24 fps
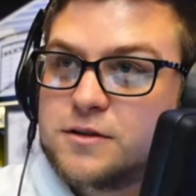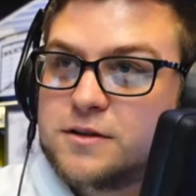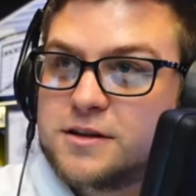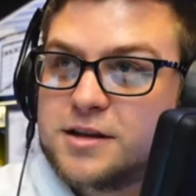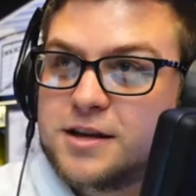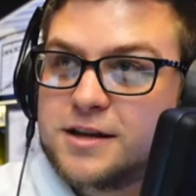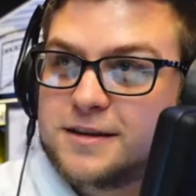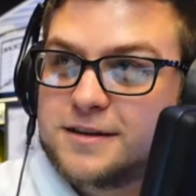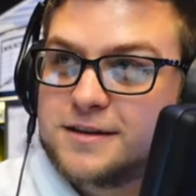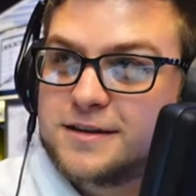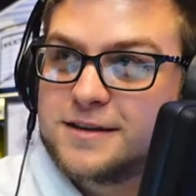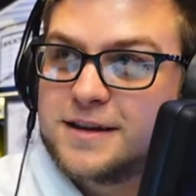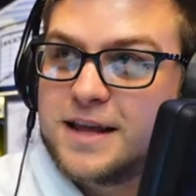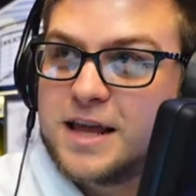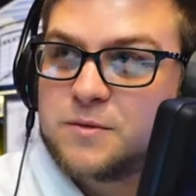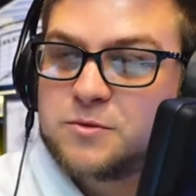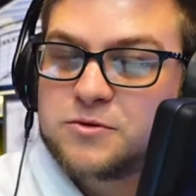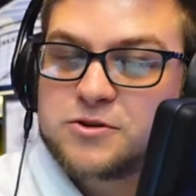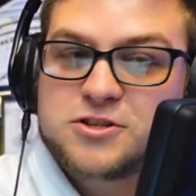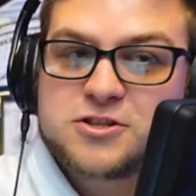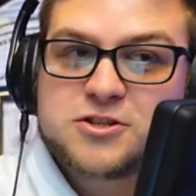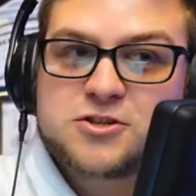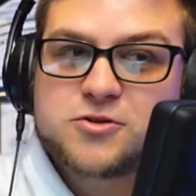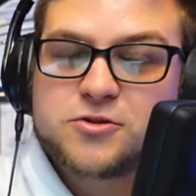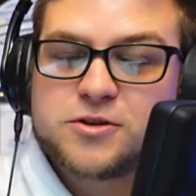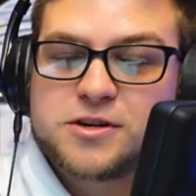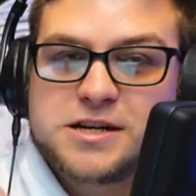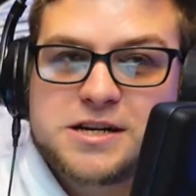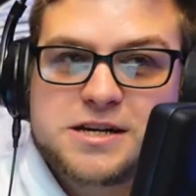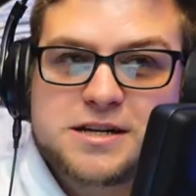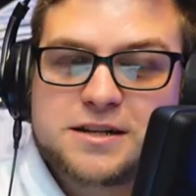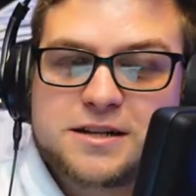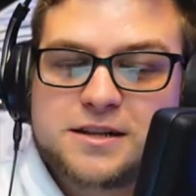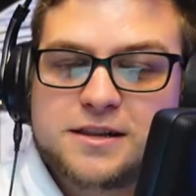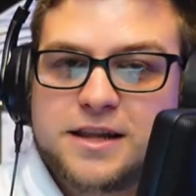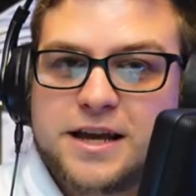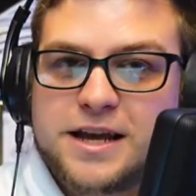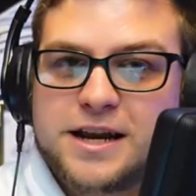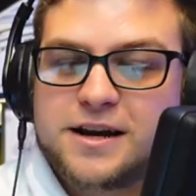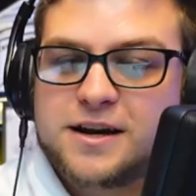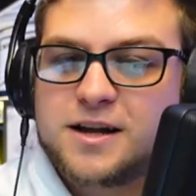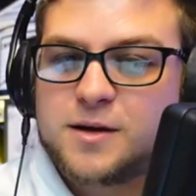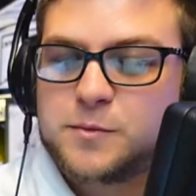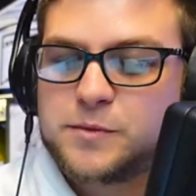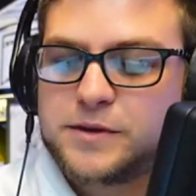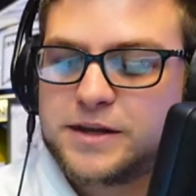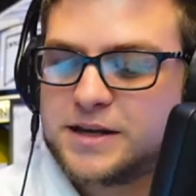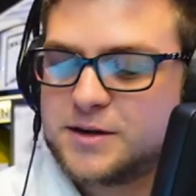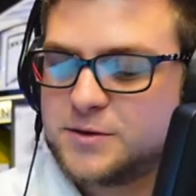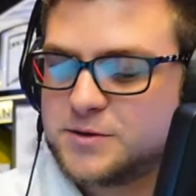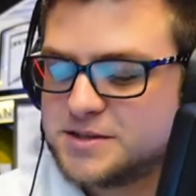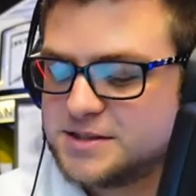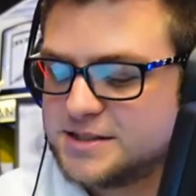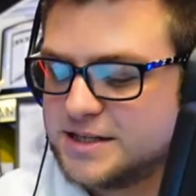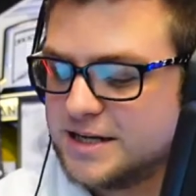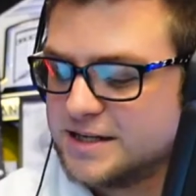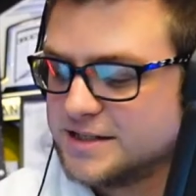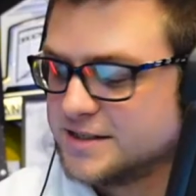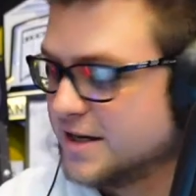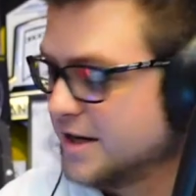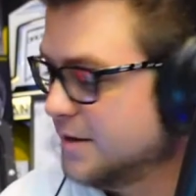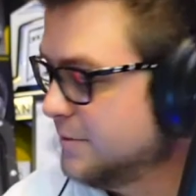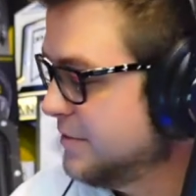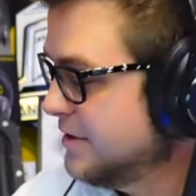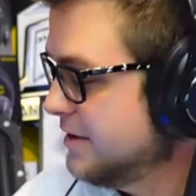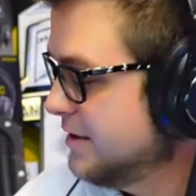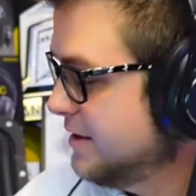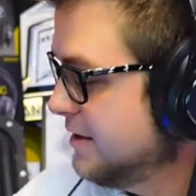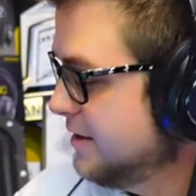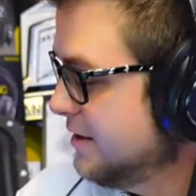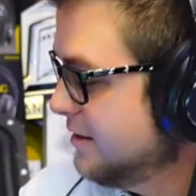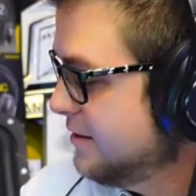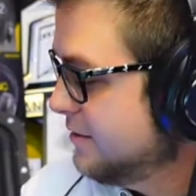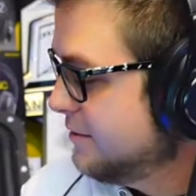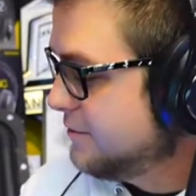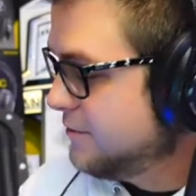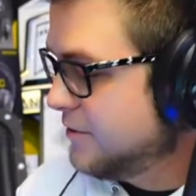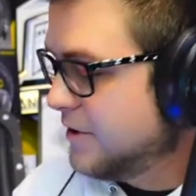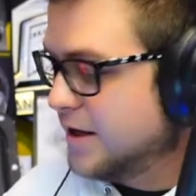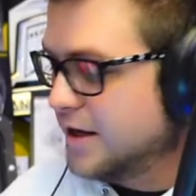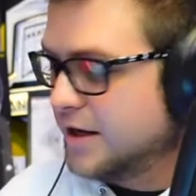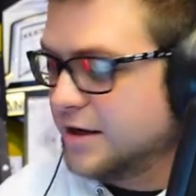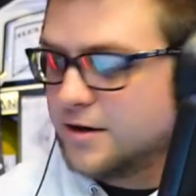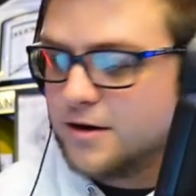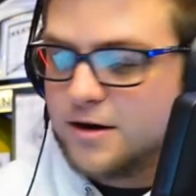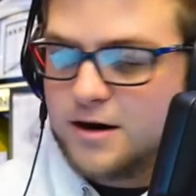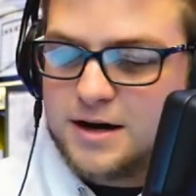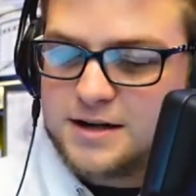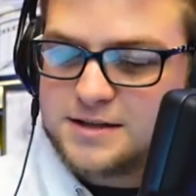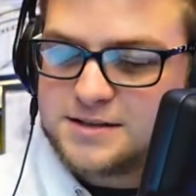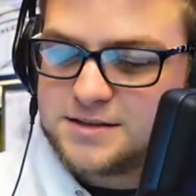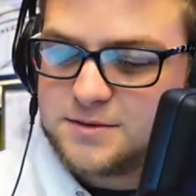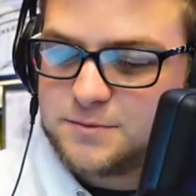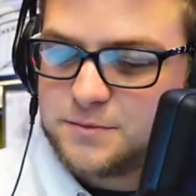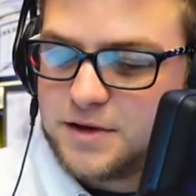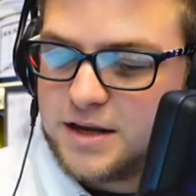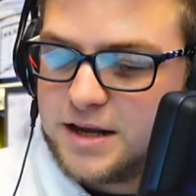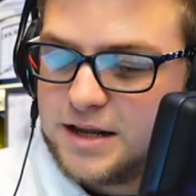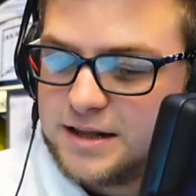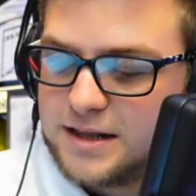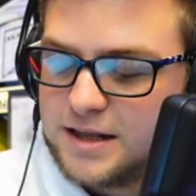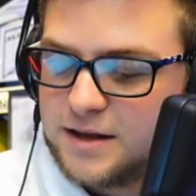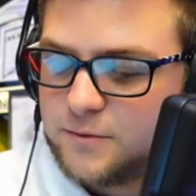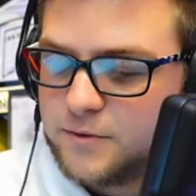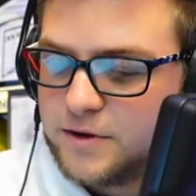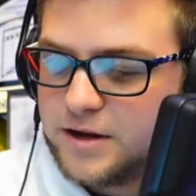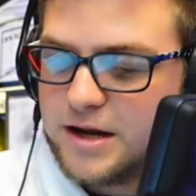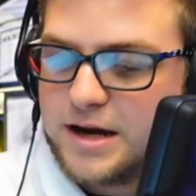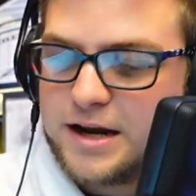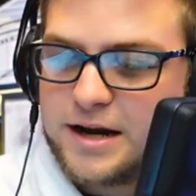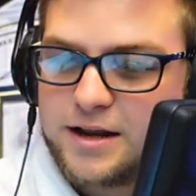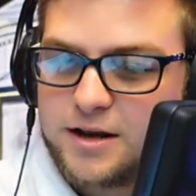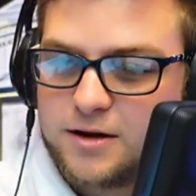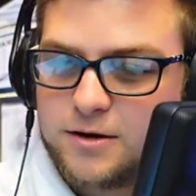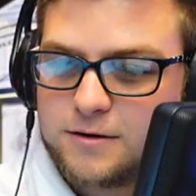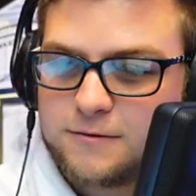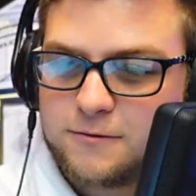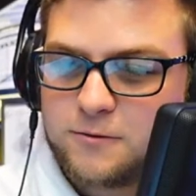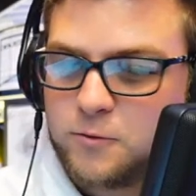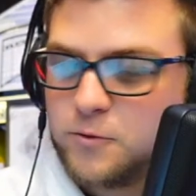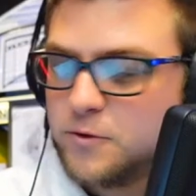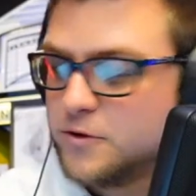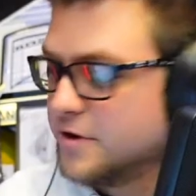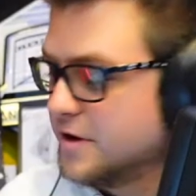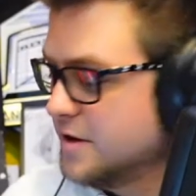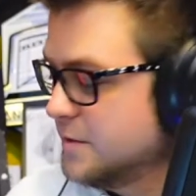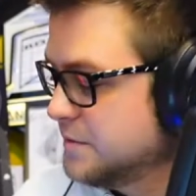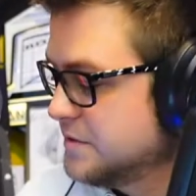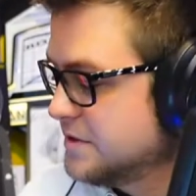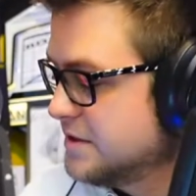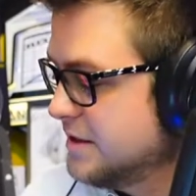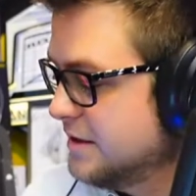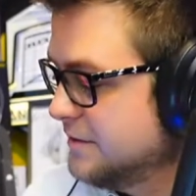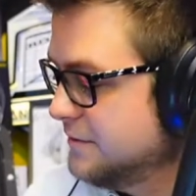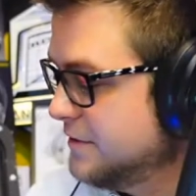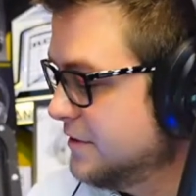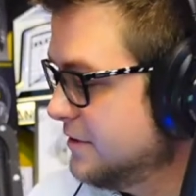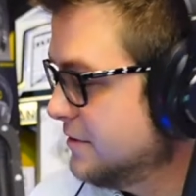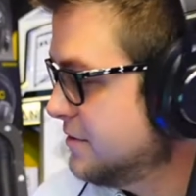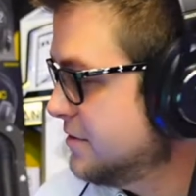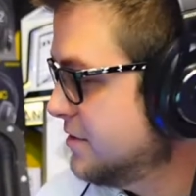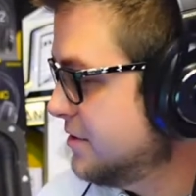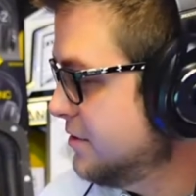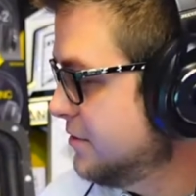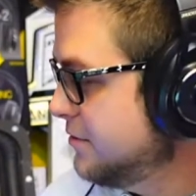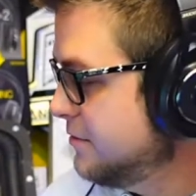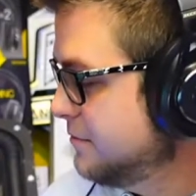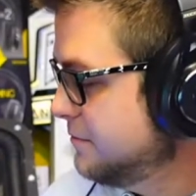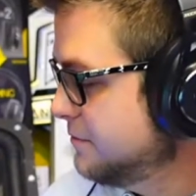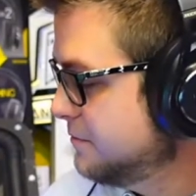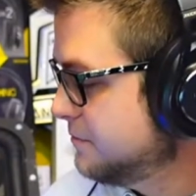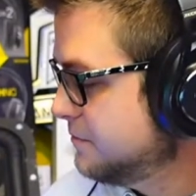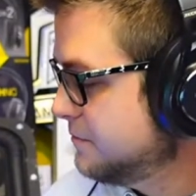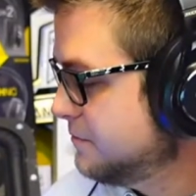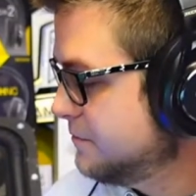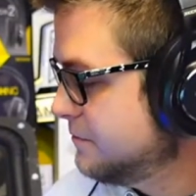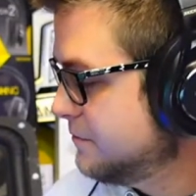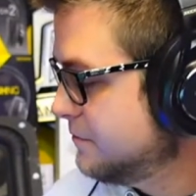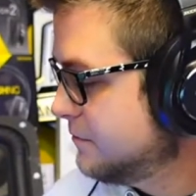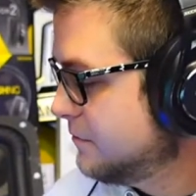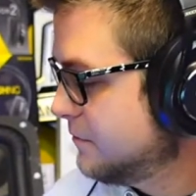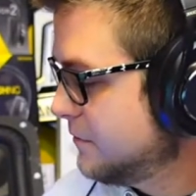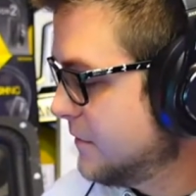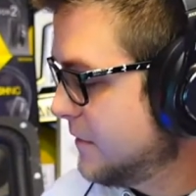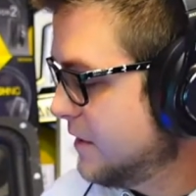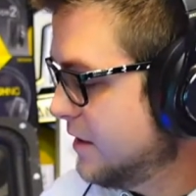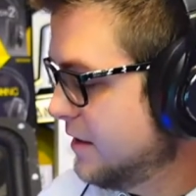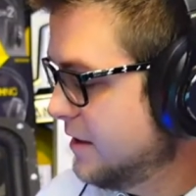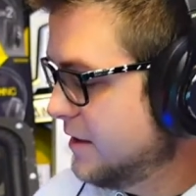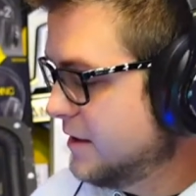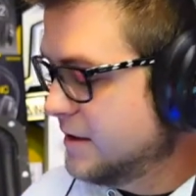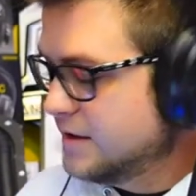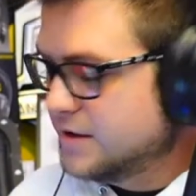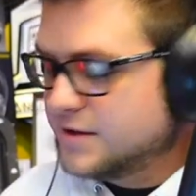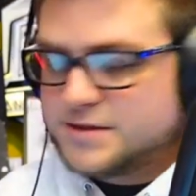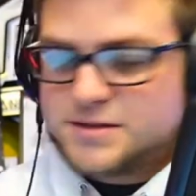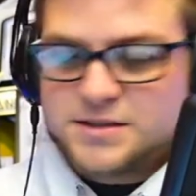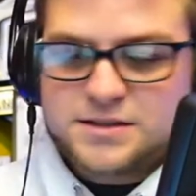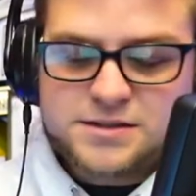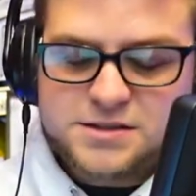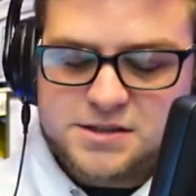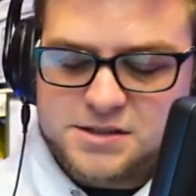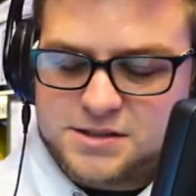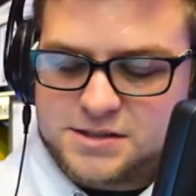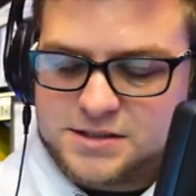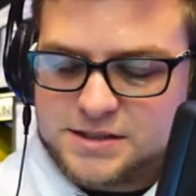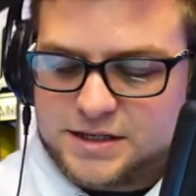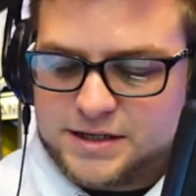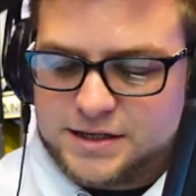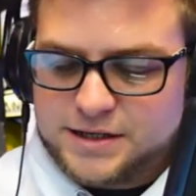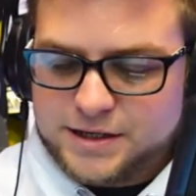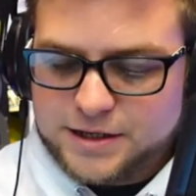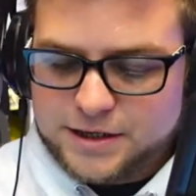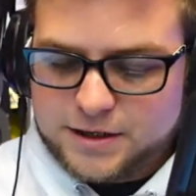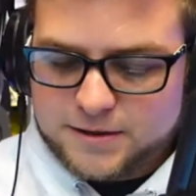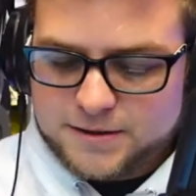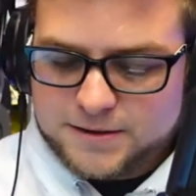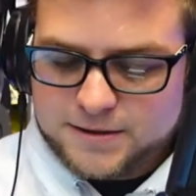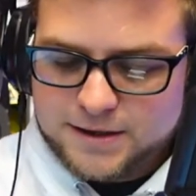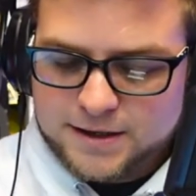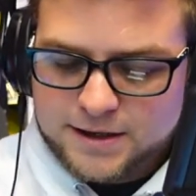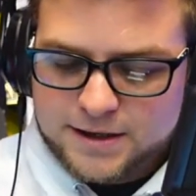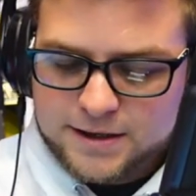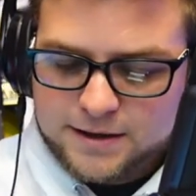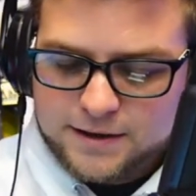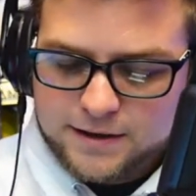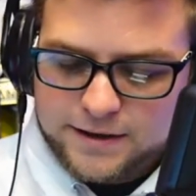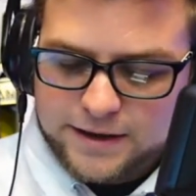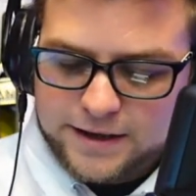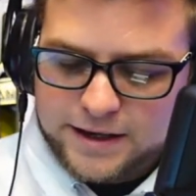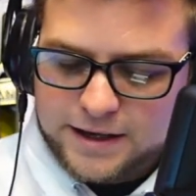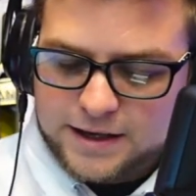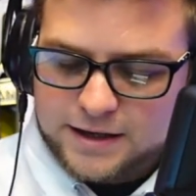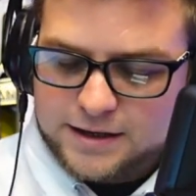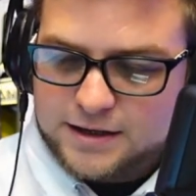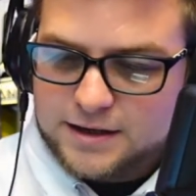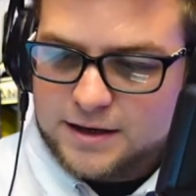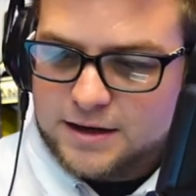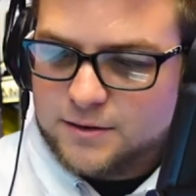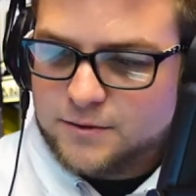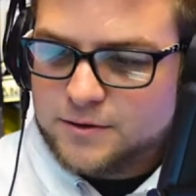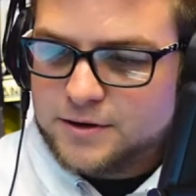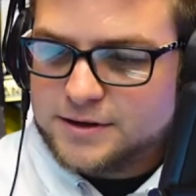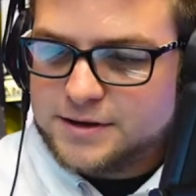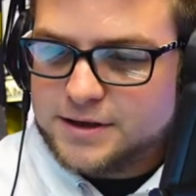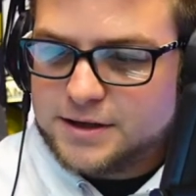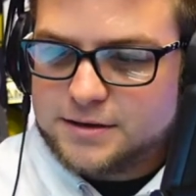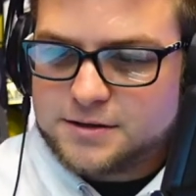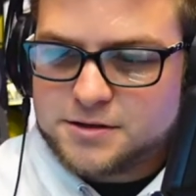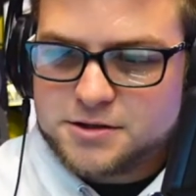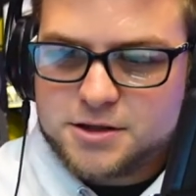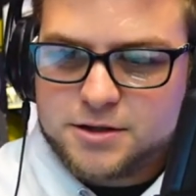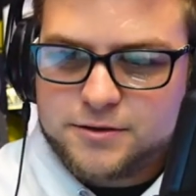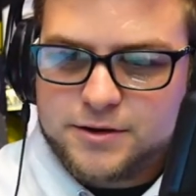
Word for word: the neighbor's tree and light it up like it was daytime. Freaking awesome. And then we got to go over Williams stuff here, too, since it's sitting here. And uh, we're at the end of the show